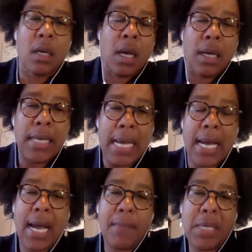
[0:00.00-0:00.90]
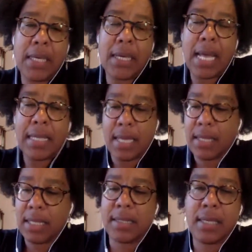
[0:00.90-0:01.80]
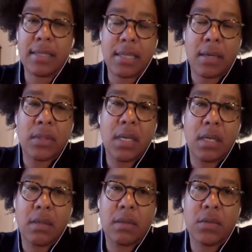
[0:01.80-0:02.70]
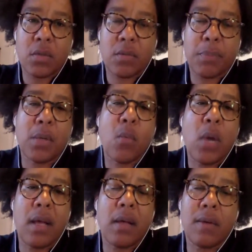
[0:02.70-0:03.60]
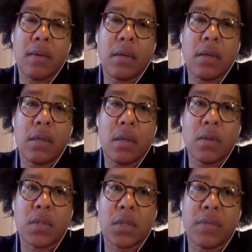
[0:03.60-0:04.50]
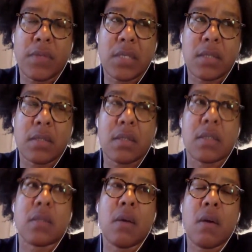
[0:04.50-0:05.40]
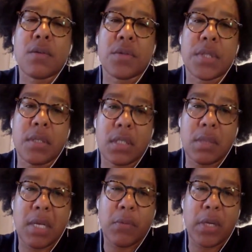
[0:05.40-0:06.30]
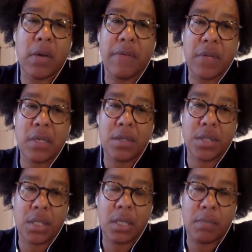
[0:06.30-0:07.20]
Yeah, I mean, I think Zaya's outlined sort of pretty well, you know, sort of this larger system that we all function in.